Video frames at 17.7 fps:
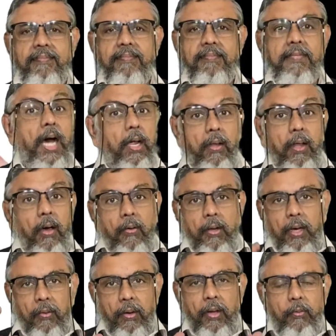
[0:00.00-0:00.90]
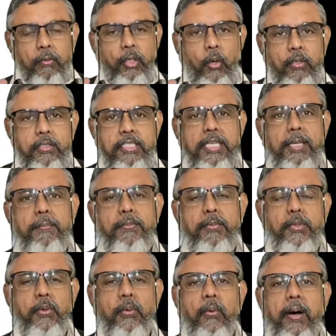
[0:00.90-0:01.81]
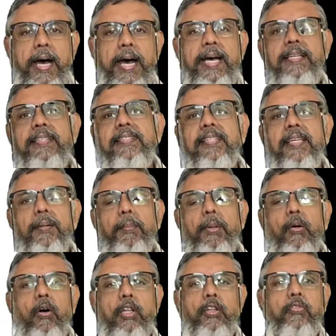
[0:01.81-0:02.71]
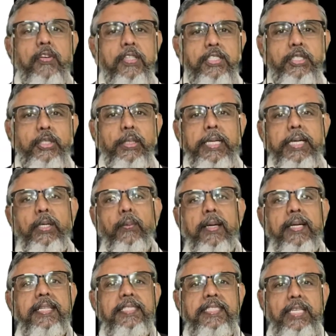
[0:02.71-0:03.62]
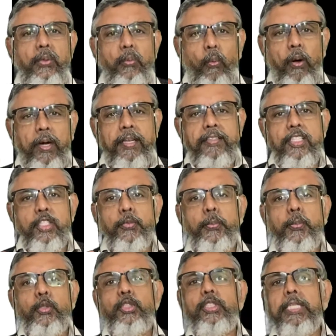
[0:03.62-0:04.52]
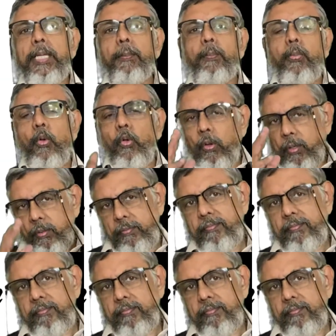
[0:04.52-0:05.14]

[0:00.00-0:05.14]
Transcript: No, don't jump to answer, because first you need to understand what is this push and pull.